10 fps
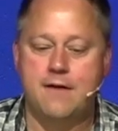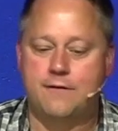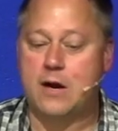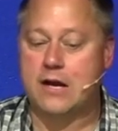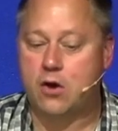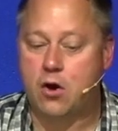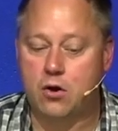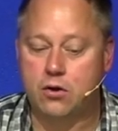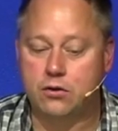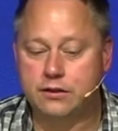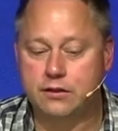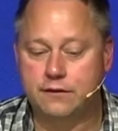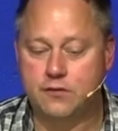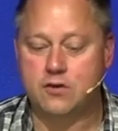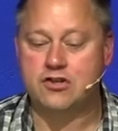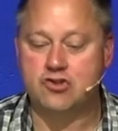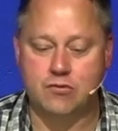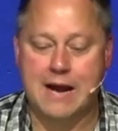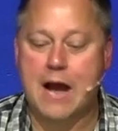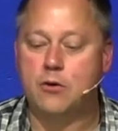For I called for a
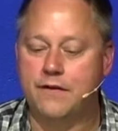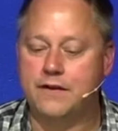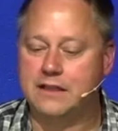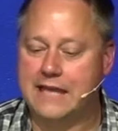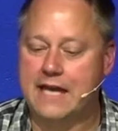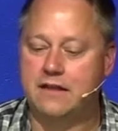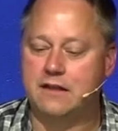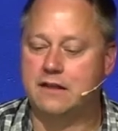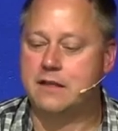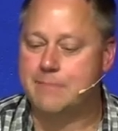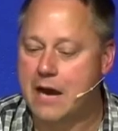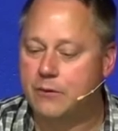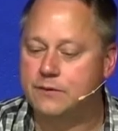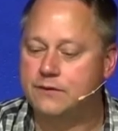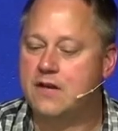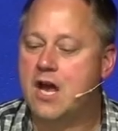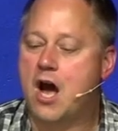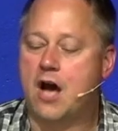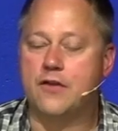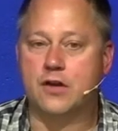drought on the land and the mountains,
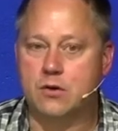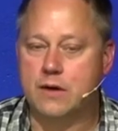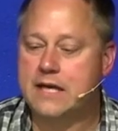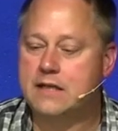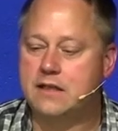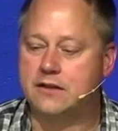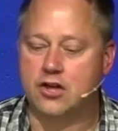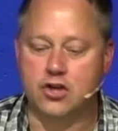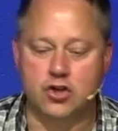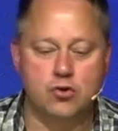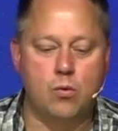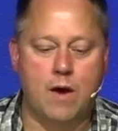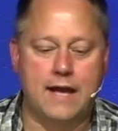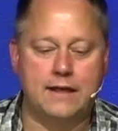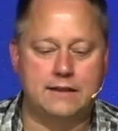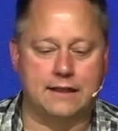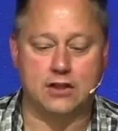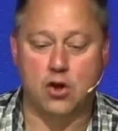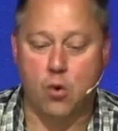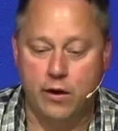on the grain and the new wine and
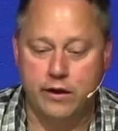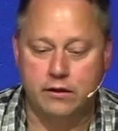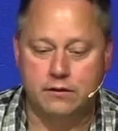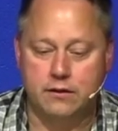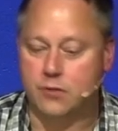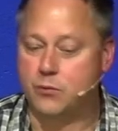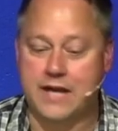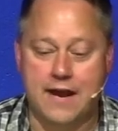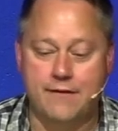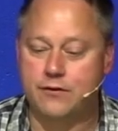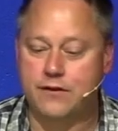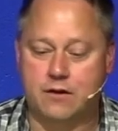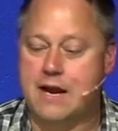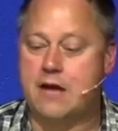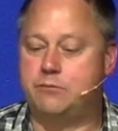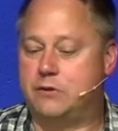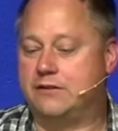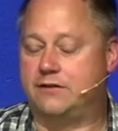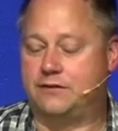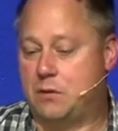the oil, on whatever the ground
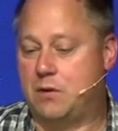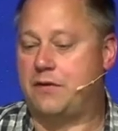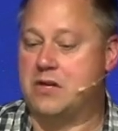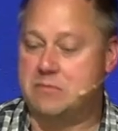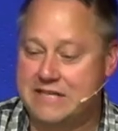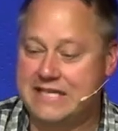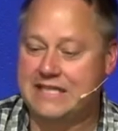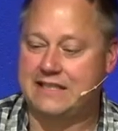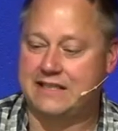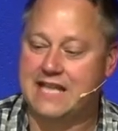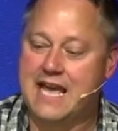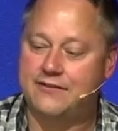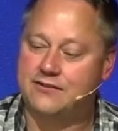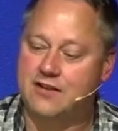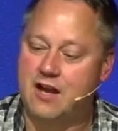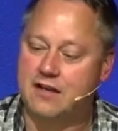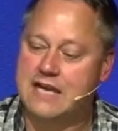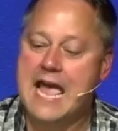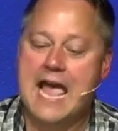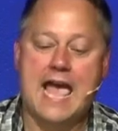brings forth, on men and livestock,
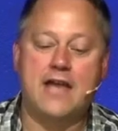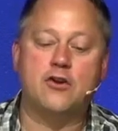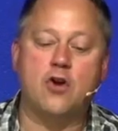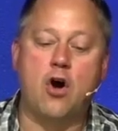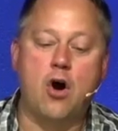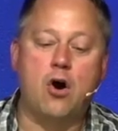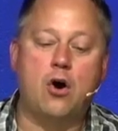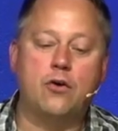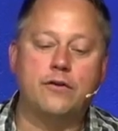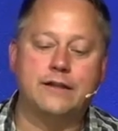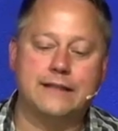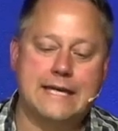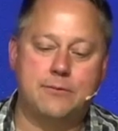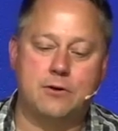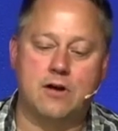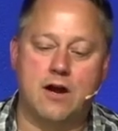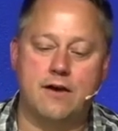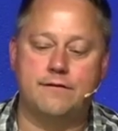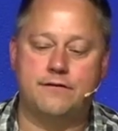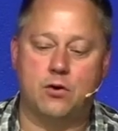and on all the labor
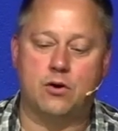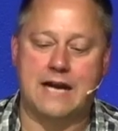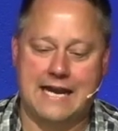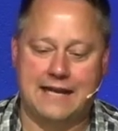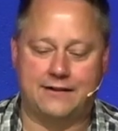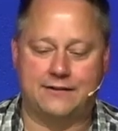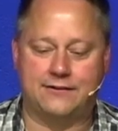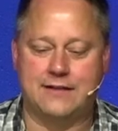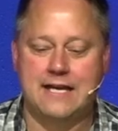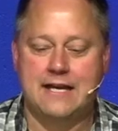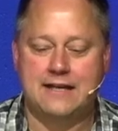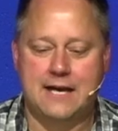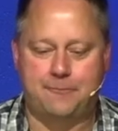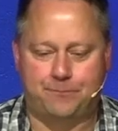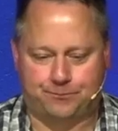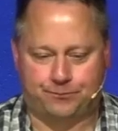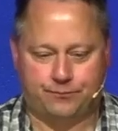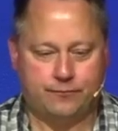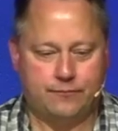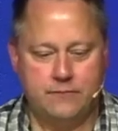of your hands. Now,
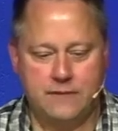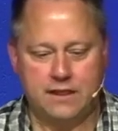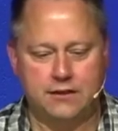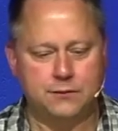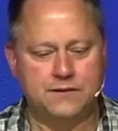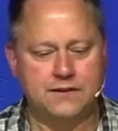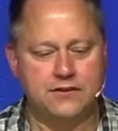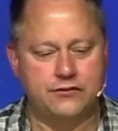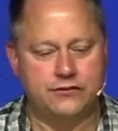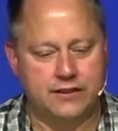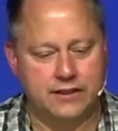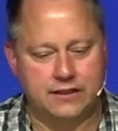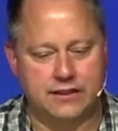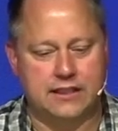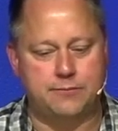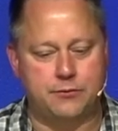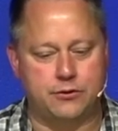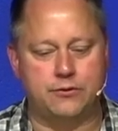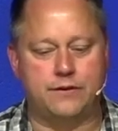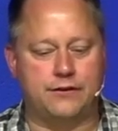Here's what's interesting
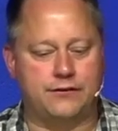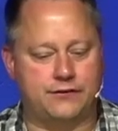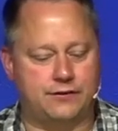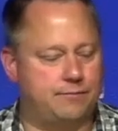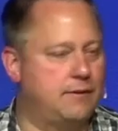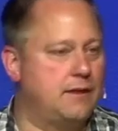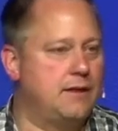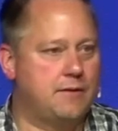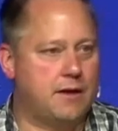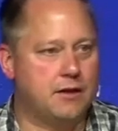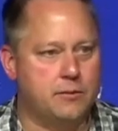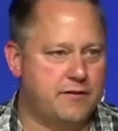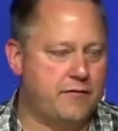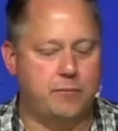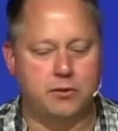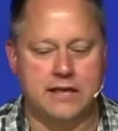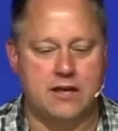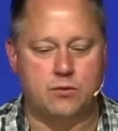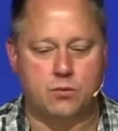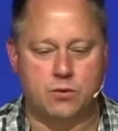Hebrew, there's some, a little bit of a play
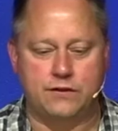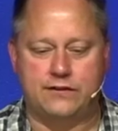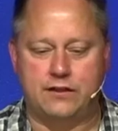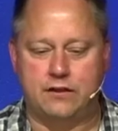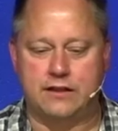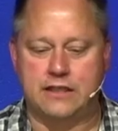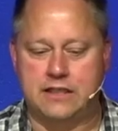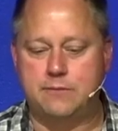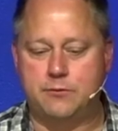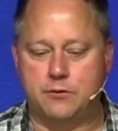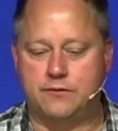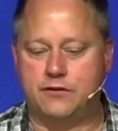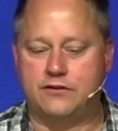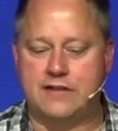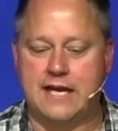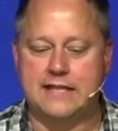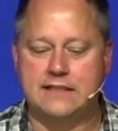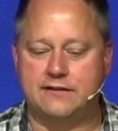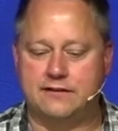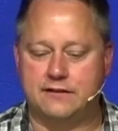on words here. In Hebrew, in verse 9,
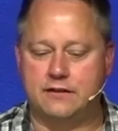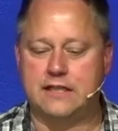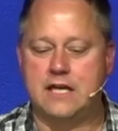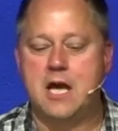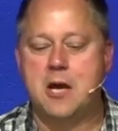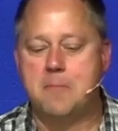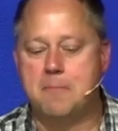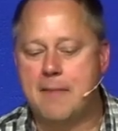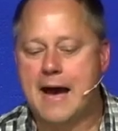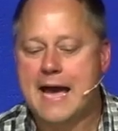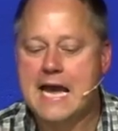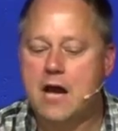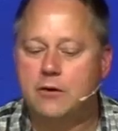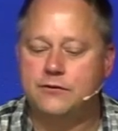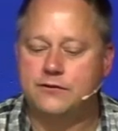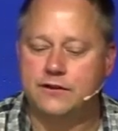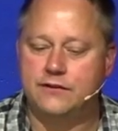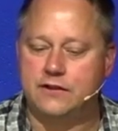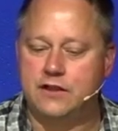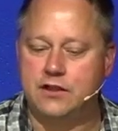it's literally, my house
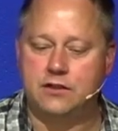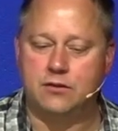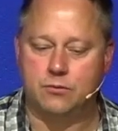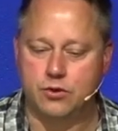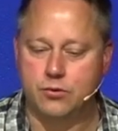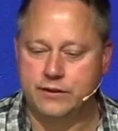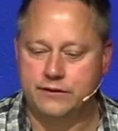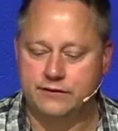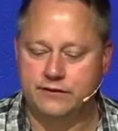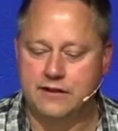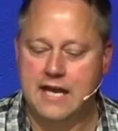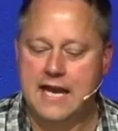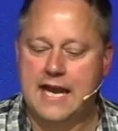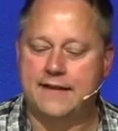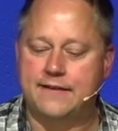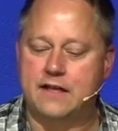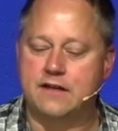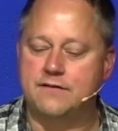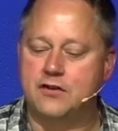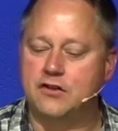is in ruins. And then
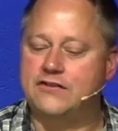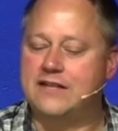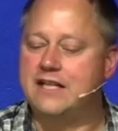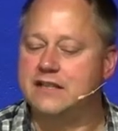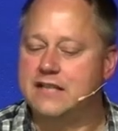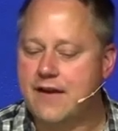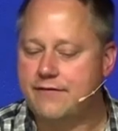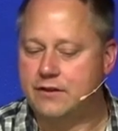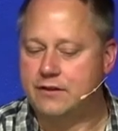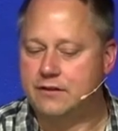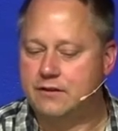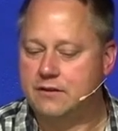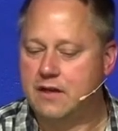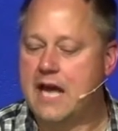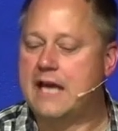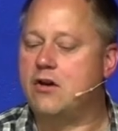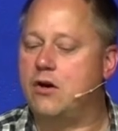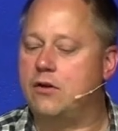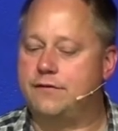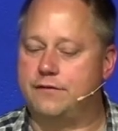in verse 11, I
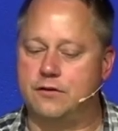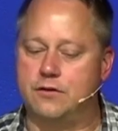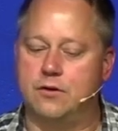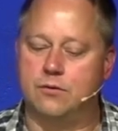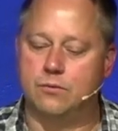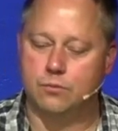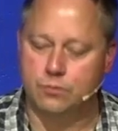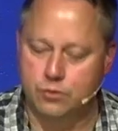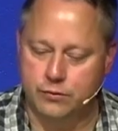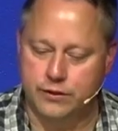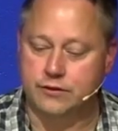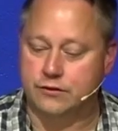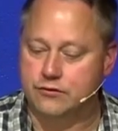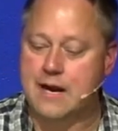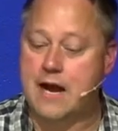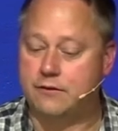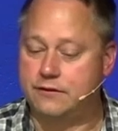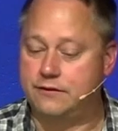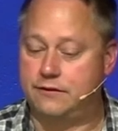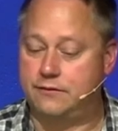called for ruin or drought.
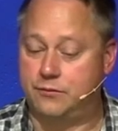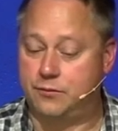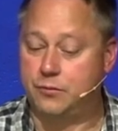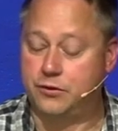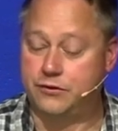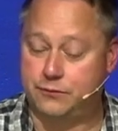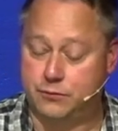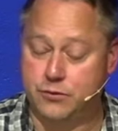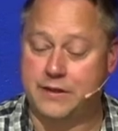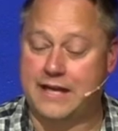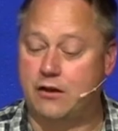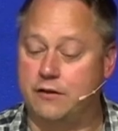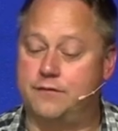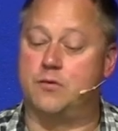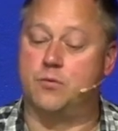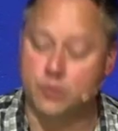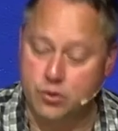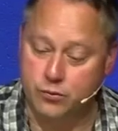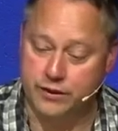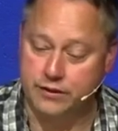The real word is ruin. I called for
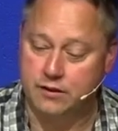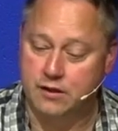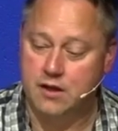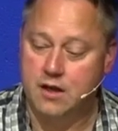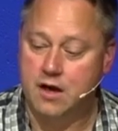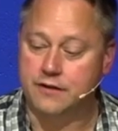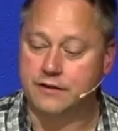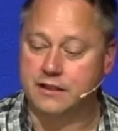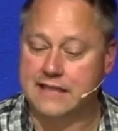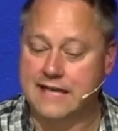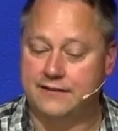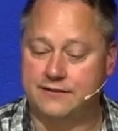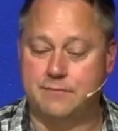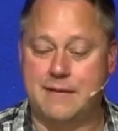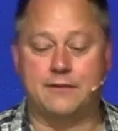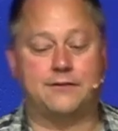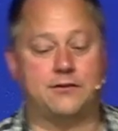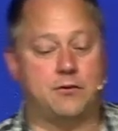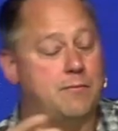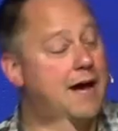ruin on the lands and mountains.
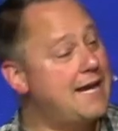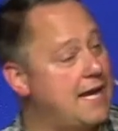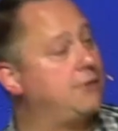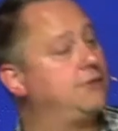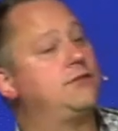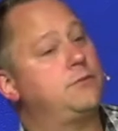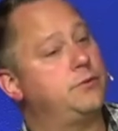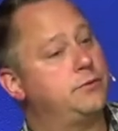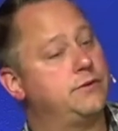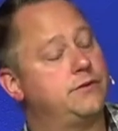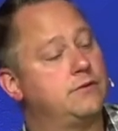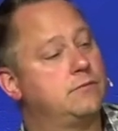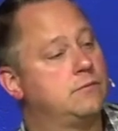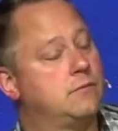So my house is in ruins.